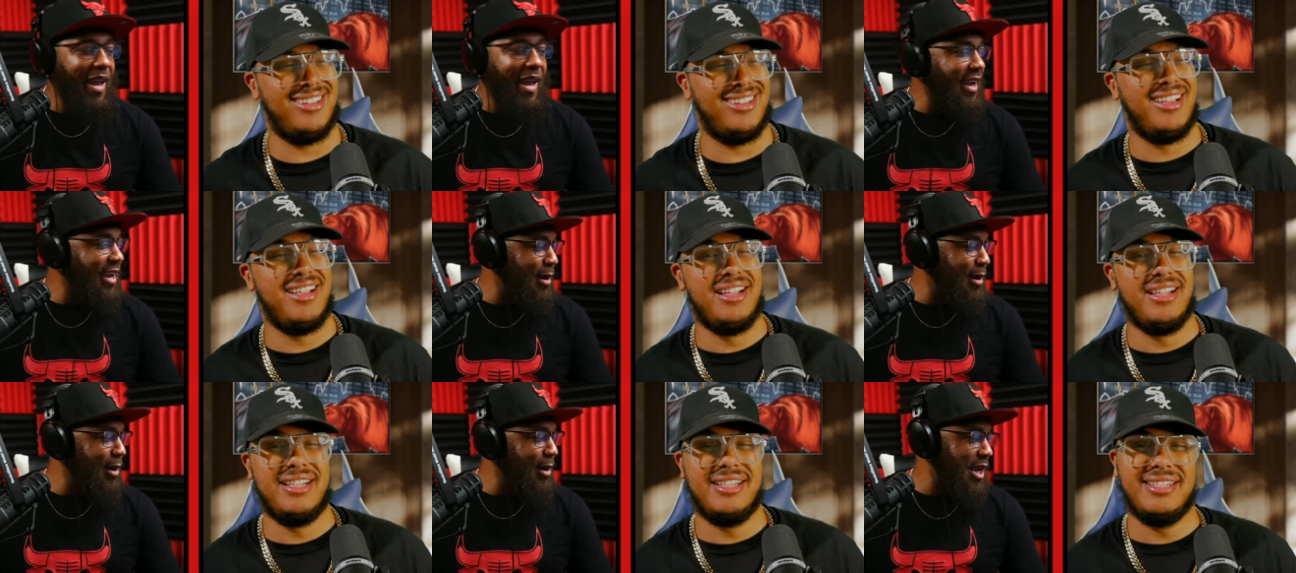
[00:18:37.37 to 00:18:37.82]

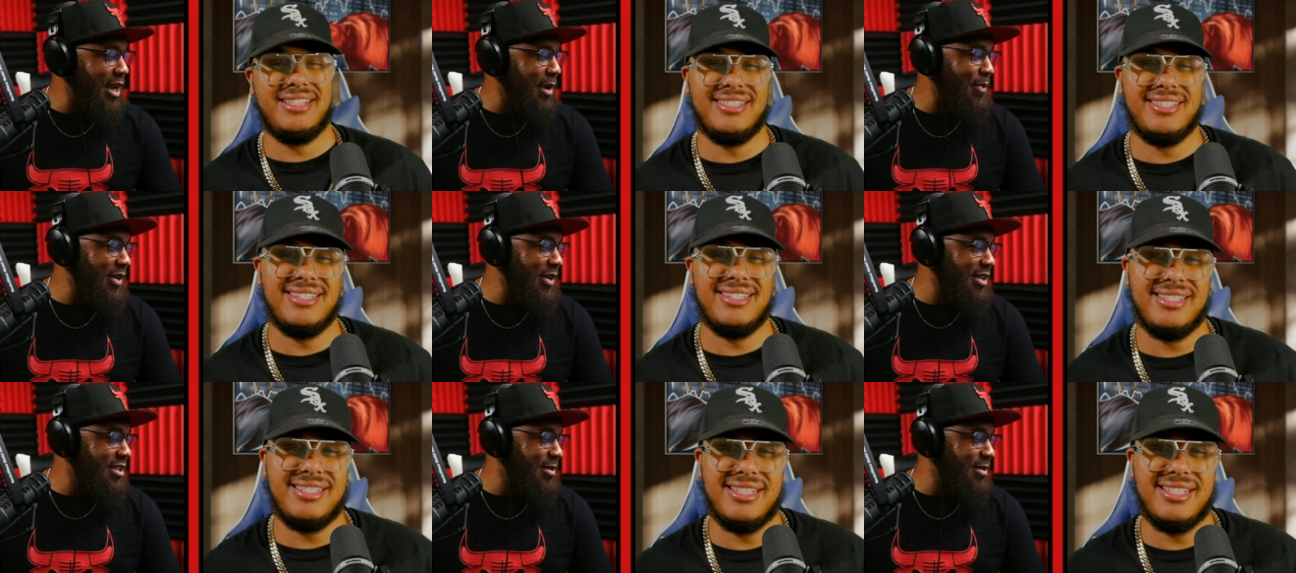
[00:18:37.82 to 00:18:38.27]
Speaker 1: Cup
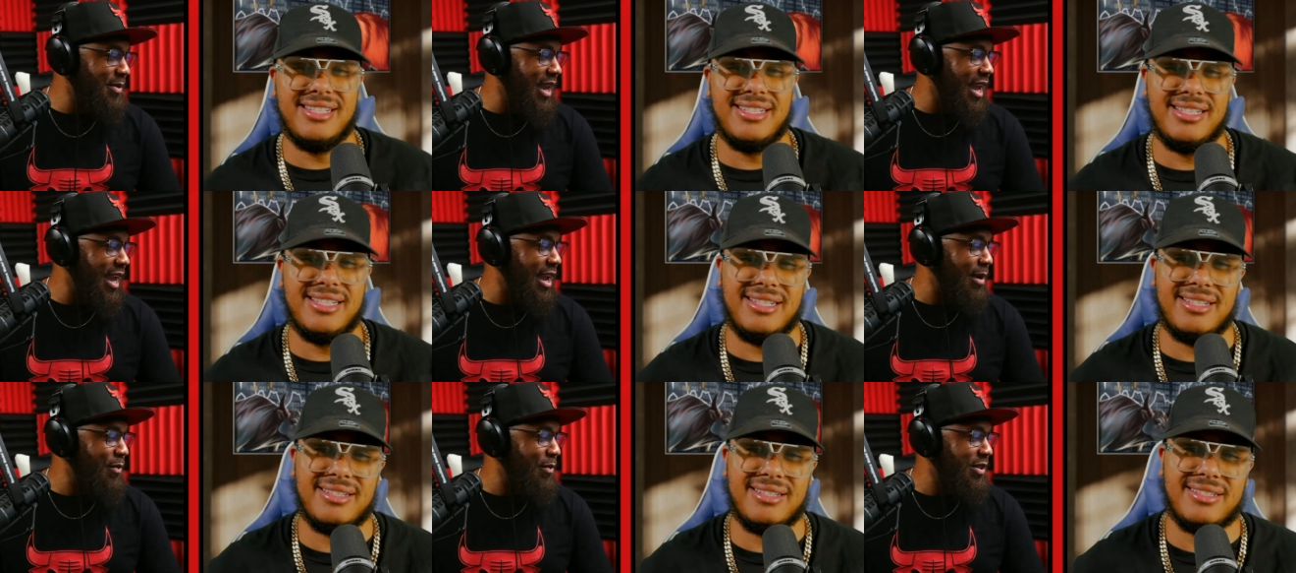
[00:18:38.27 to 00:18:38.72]
championship
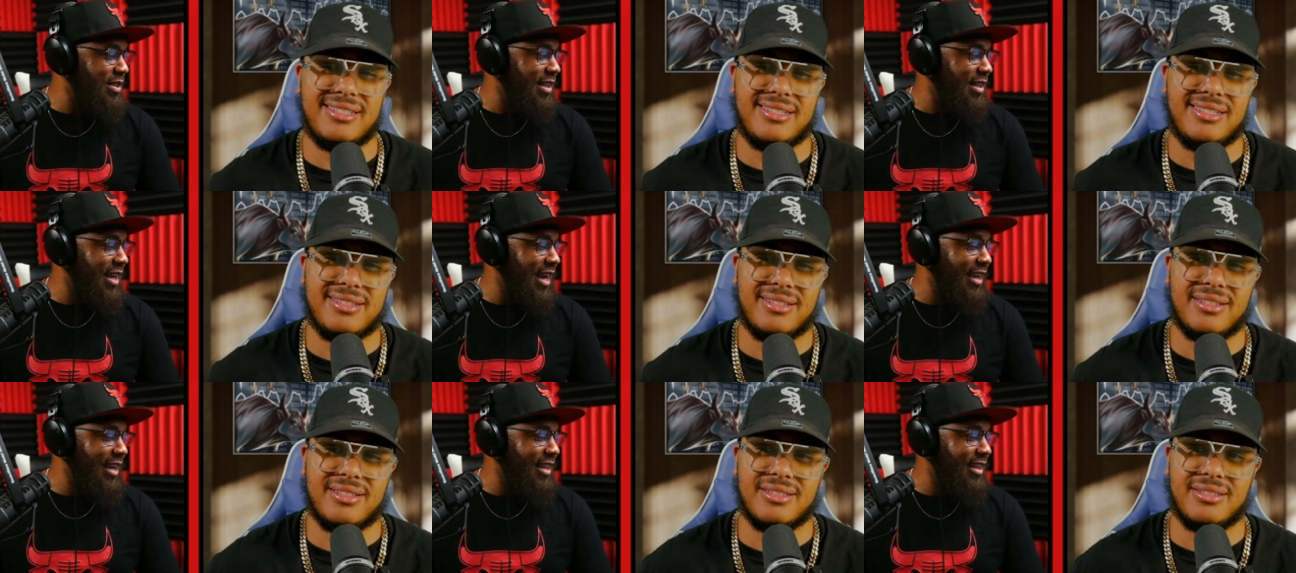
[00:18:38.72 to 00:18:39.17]
game was
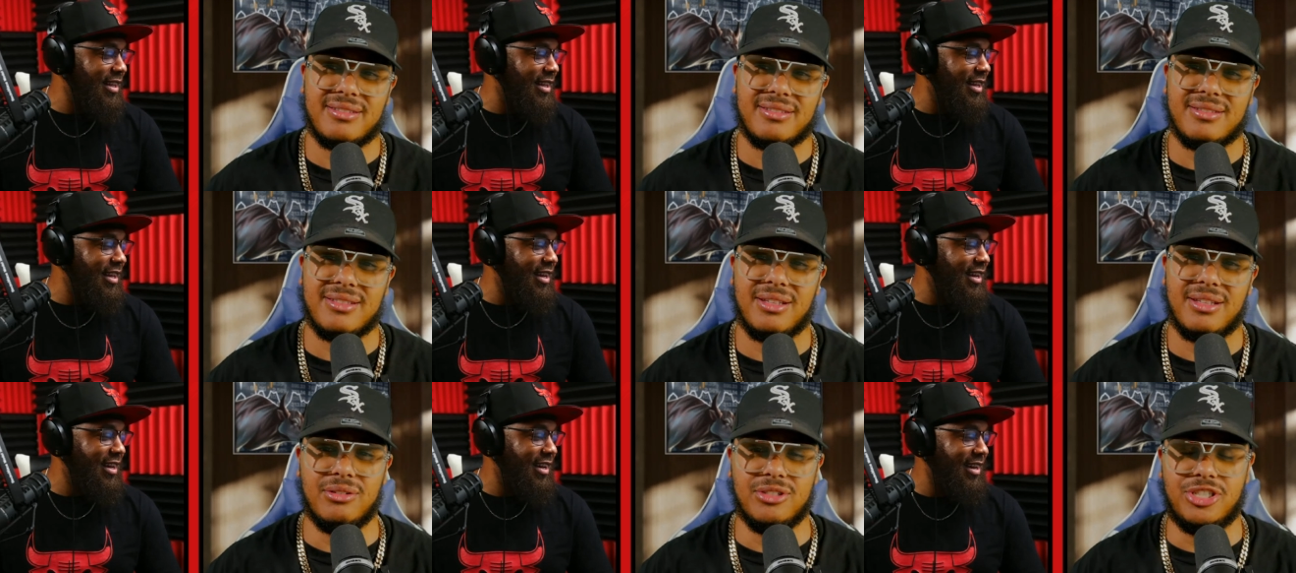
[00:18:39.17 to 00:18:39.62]
like
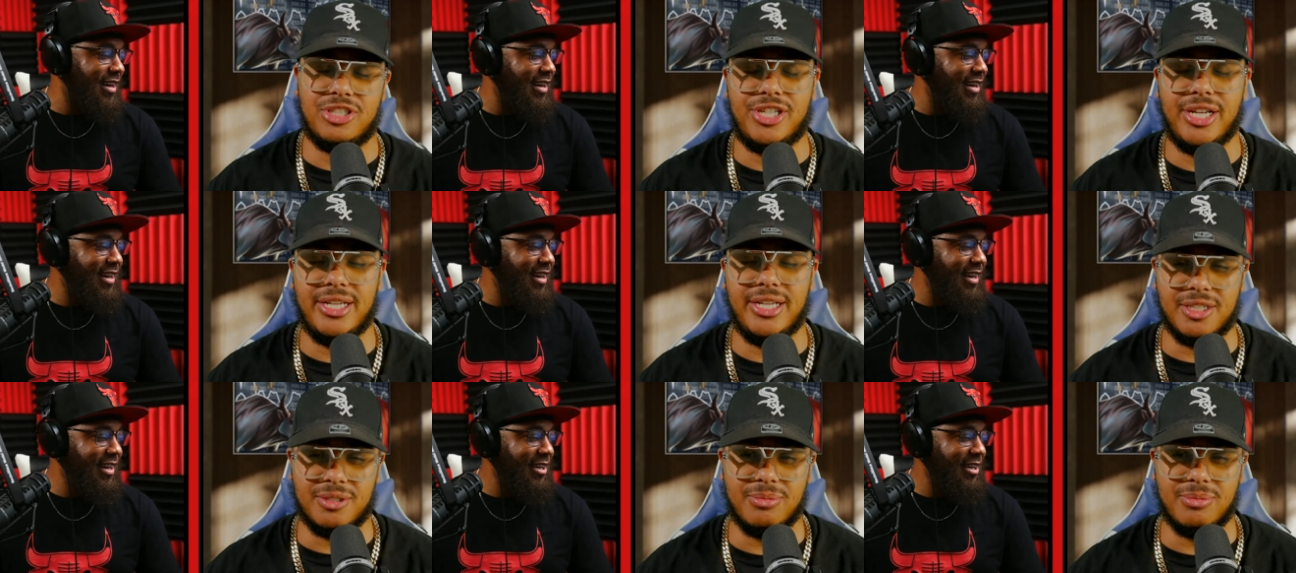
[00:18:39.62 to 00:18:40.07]
it was
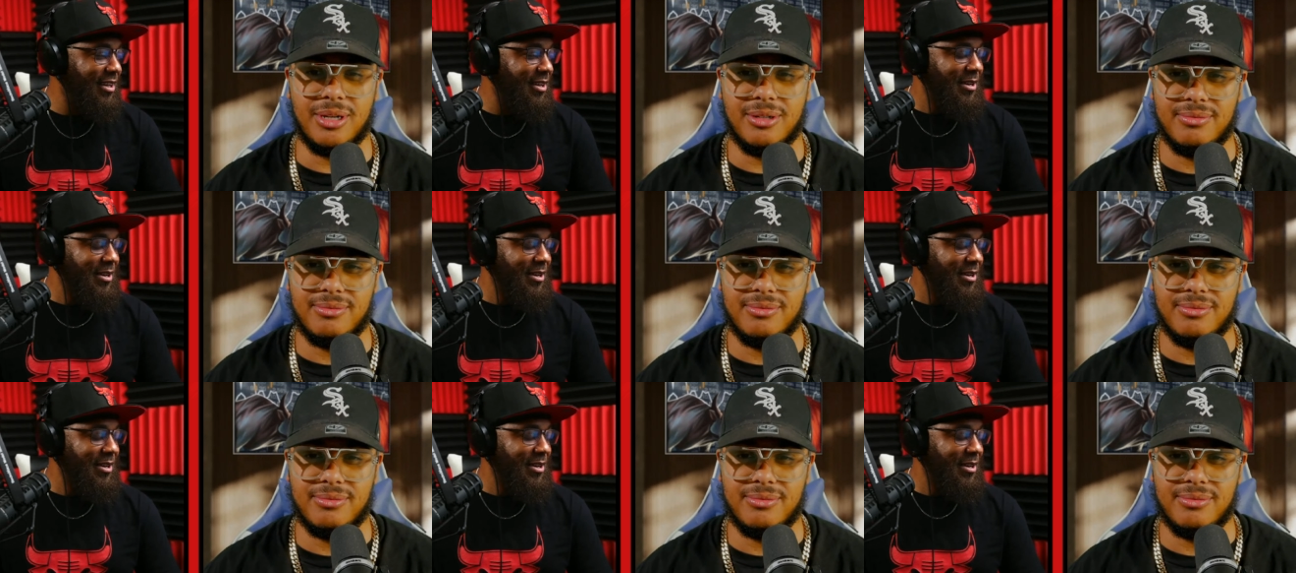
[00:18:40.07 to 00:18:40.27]
cheese, bro.